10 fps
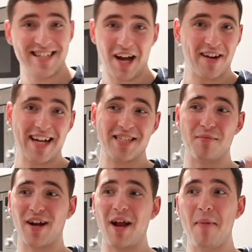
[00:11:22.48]
now I get to
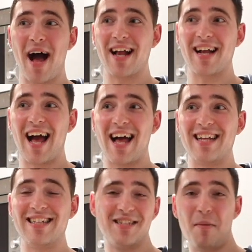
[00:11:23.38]
bring it back
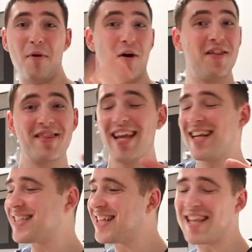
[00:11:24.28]
and put
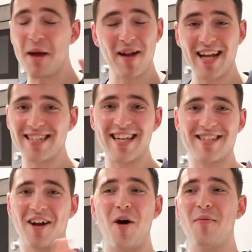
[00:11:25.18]
things in their
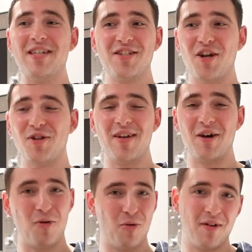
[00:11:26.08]
places. I can't wait to show you a
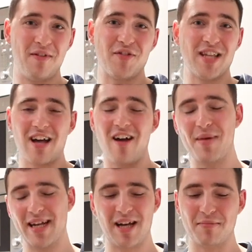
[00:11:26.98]
little haul of everything that
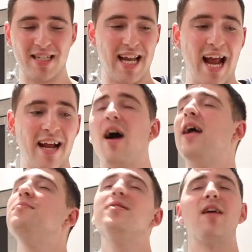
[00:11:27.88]
I've picked up today.
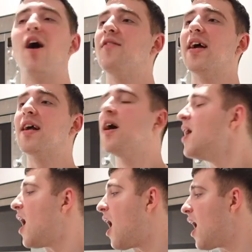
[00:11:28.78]
I am starving.
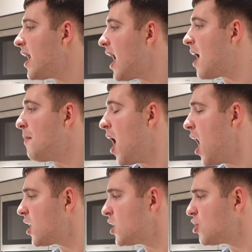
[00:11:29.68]
I am
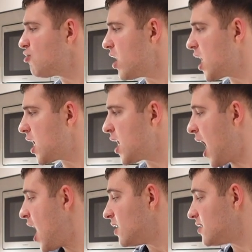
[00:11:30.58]

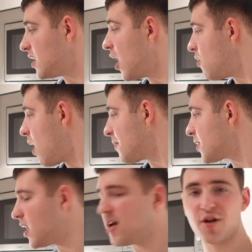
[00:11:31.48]
hungry, so I'm
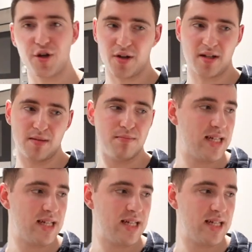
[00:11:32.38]
gonna cook some